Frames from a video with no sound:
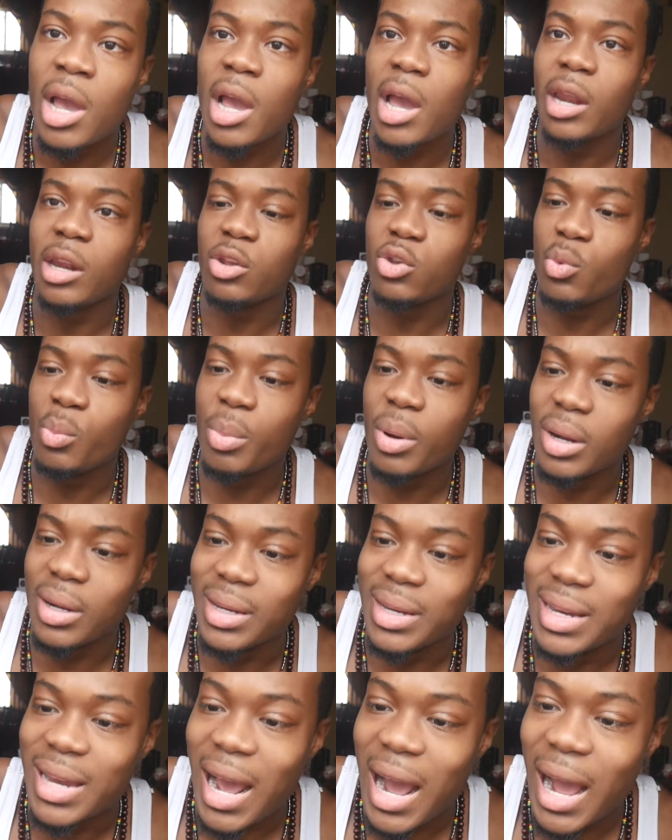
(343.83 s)
and then you
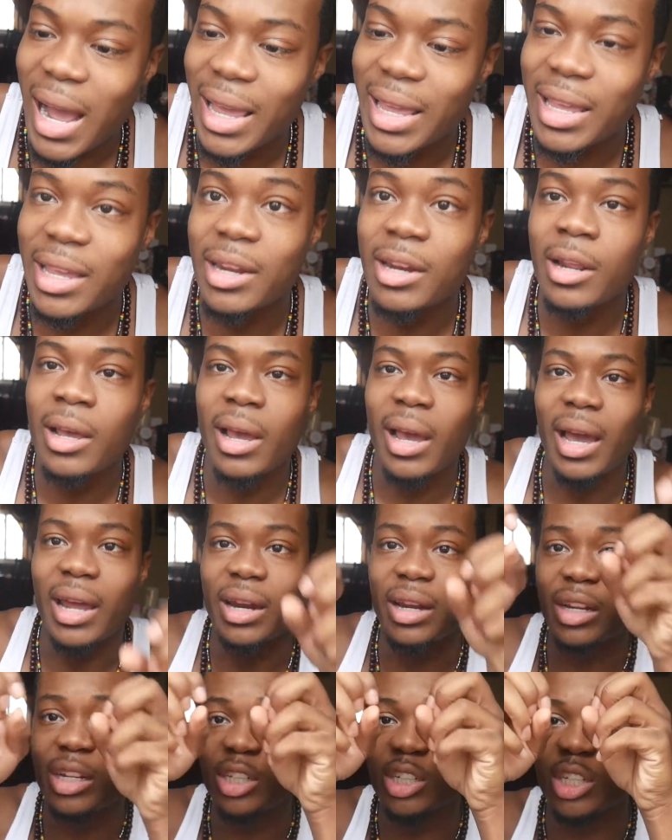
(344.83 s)
put dye in,
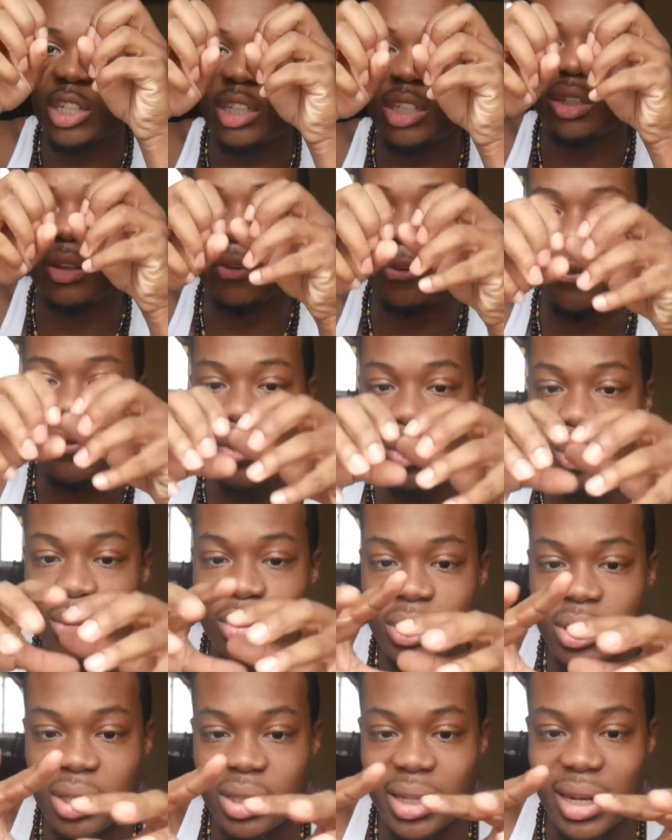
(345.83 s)
and then it just
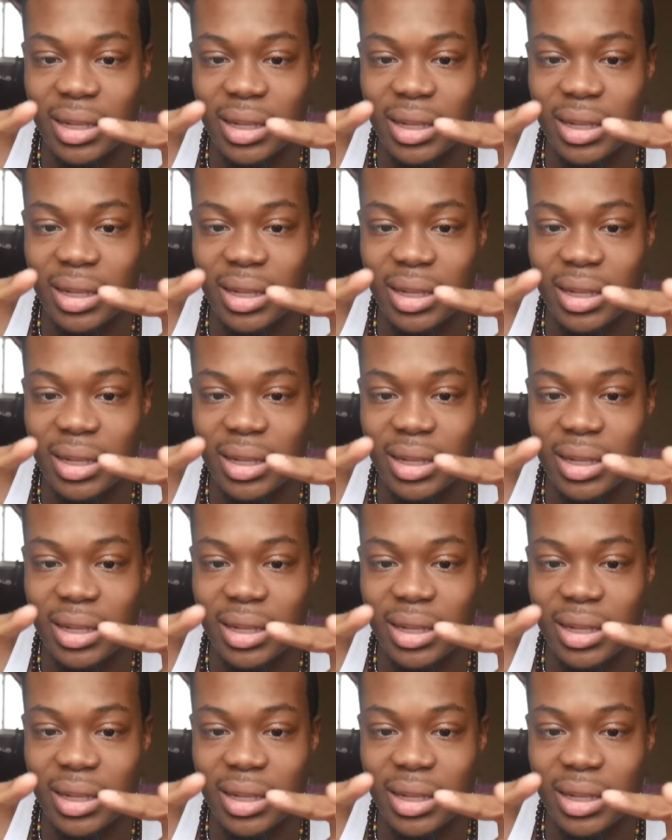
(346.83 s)
diffuses,